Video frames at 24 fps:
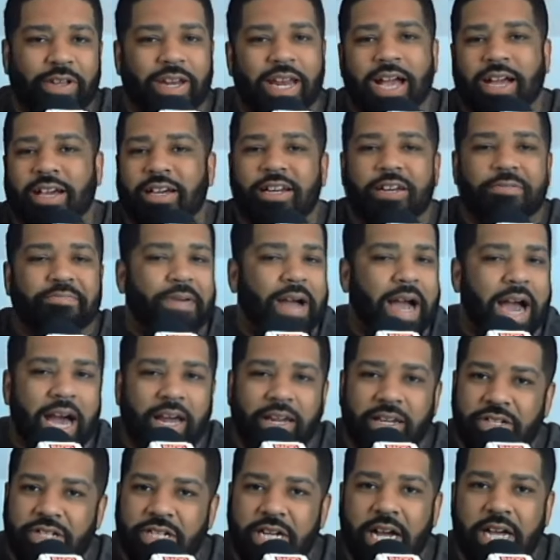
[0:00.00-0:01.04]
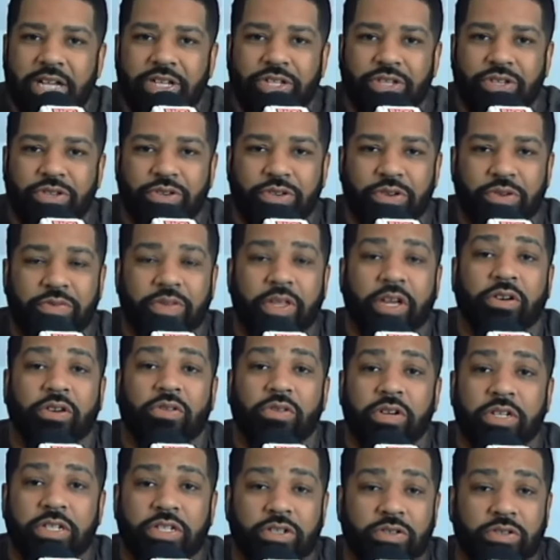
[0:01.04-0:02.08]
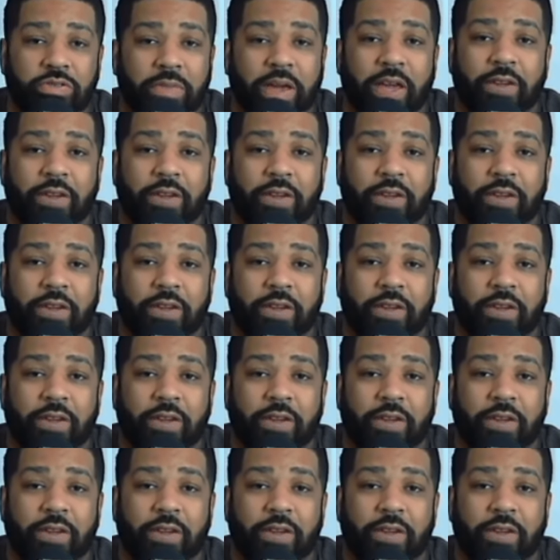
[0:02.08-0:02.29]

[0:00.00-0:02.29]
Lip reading: They're not going to apologize to you. They're going to